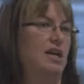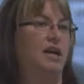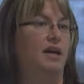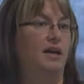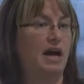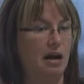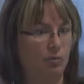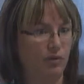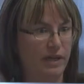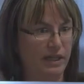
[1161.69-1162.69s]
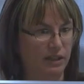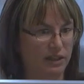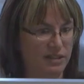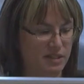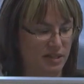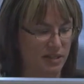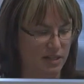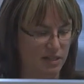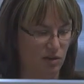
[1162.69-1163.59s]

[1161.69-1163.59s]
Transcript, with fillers: and operating leases.